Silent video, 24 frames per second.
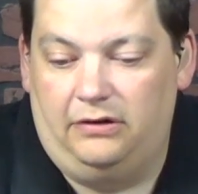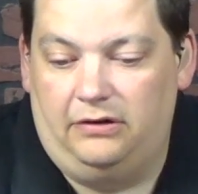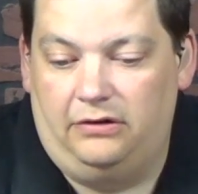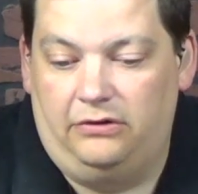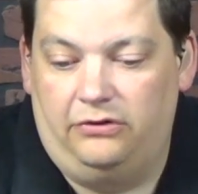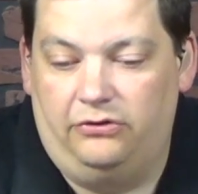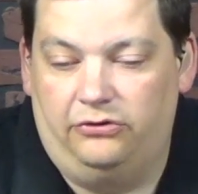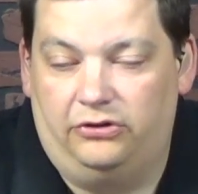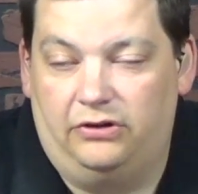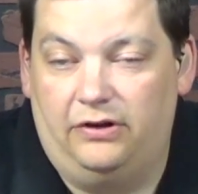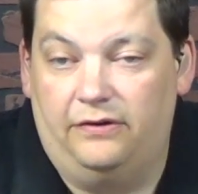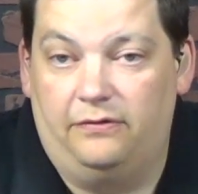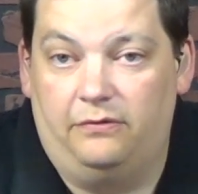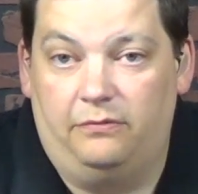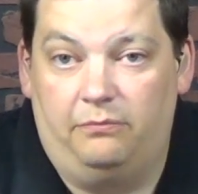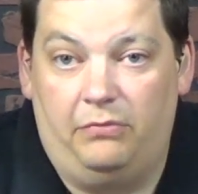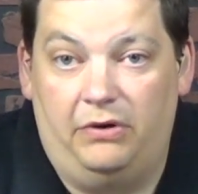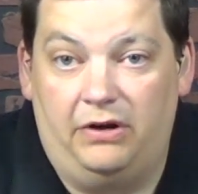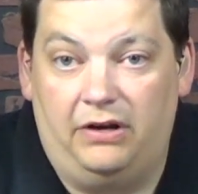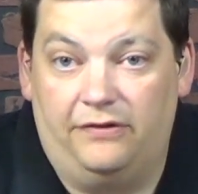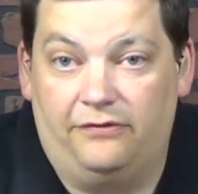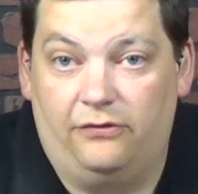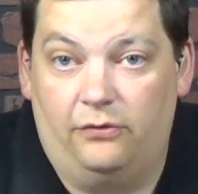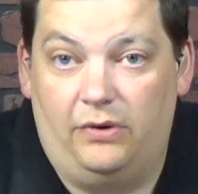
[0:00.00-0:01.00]
Just
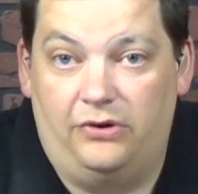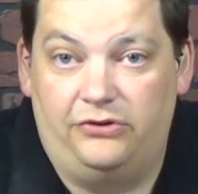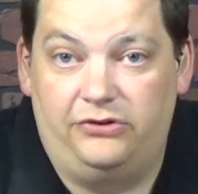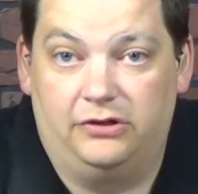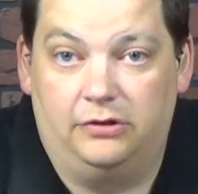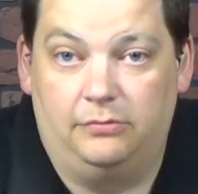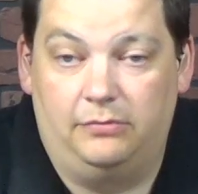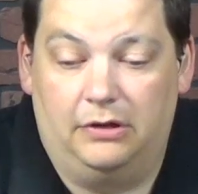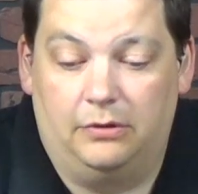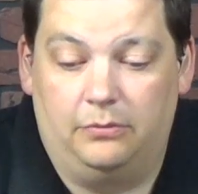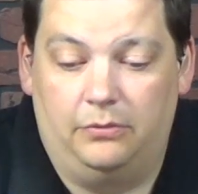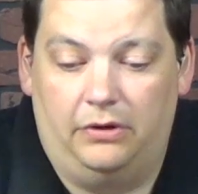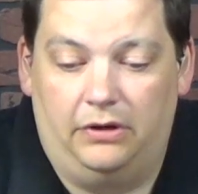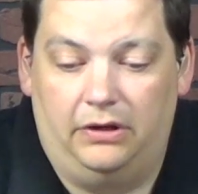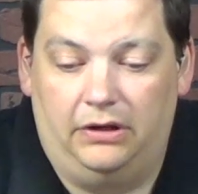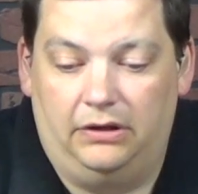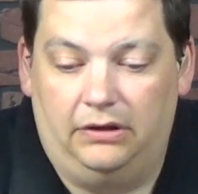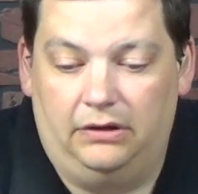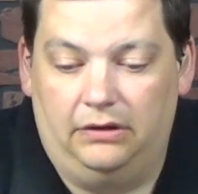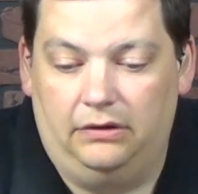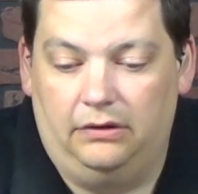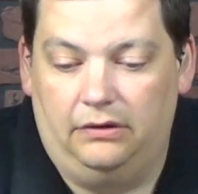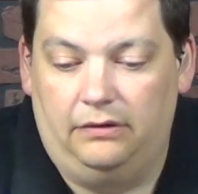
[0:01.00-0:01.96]
many different ways you can make money.